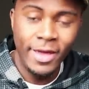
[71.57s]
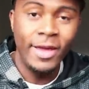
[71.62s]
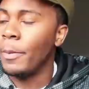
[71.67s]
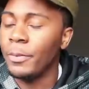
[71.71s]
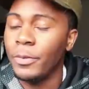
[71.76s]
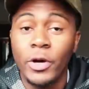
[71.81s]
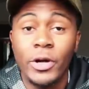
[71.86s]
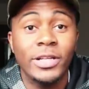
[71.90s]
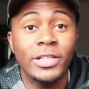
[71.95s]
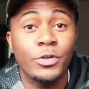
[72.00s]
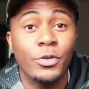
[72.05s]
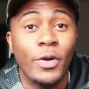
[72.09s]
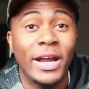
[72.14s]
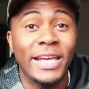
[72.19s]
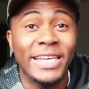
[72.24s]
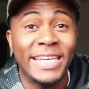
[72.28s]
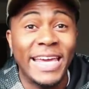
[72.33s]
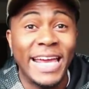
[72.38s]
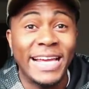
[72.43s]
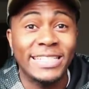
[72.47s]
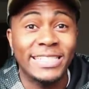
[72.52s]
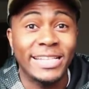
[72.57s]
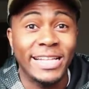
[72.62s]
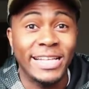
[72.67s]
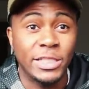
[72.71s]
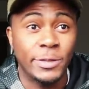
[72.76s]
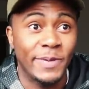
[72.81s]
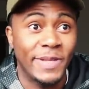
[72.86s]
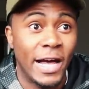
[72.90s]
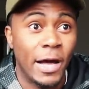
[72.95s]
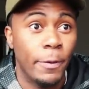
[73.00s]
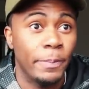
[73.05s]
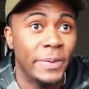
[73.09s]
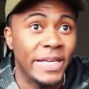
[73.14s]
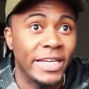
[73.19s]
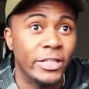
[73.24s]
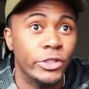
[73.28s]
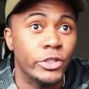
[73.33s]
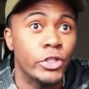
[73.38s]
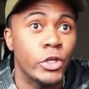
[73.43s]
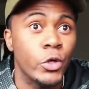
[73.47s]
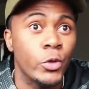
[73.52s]
I'm going to try and get into this without
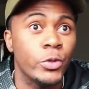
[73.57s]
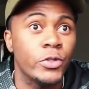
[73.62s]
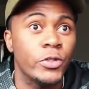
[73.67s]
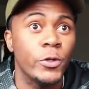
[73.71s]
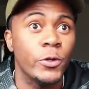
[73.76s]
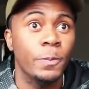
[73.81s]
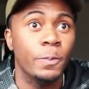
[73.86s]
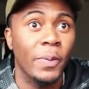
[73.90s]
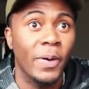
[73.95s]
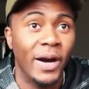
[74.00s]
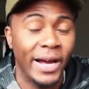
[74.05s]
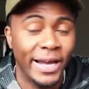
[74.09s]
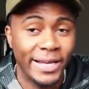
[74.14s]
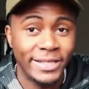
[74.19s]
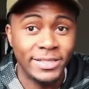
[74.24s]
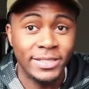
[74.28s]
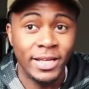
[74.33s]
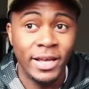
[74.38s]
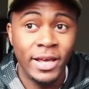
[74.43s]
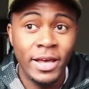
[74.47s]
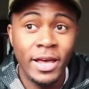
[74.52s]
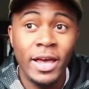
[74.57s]
being too biased.